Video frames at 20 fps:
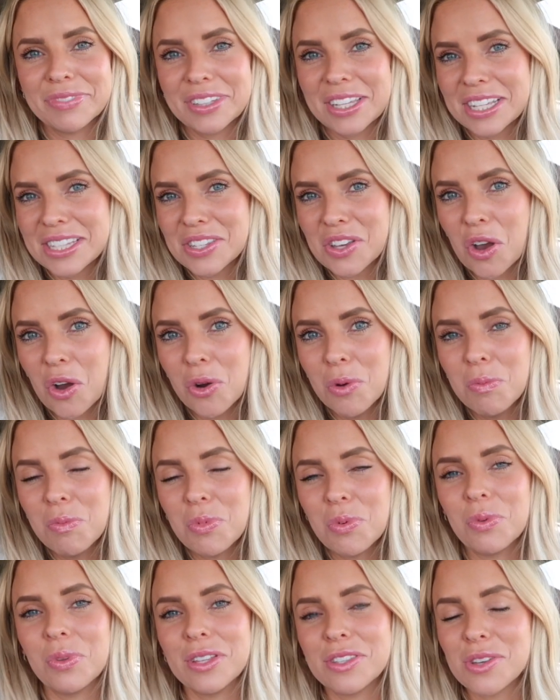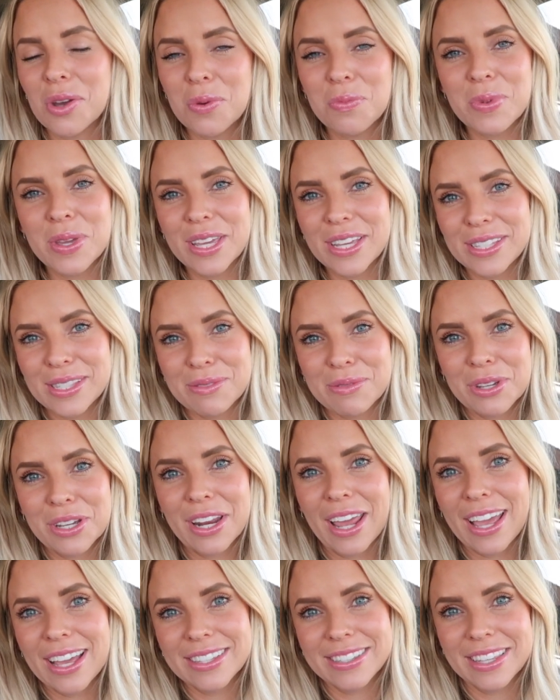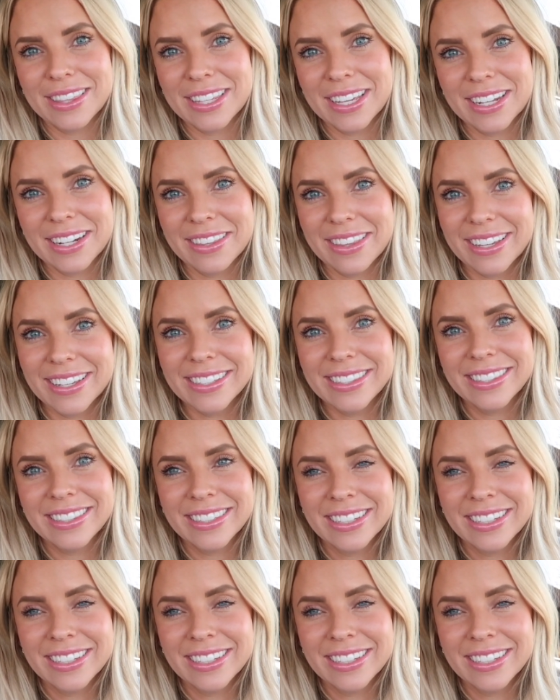let's hope Let's hope we get some good eggs at the end of this.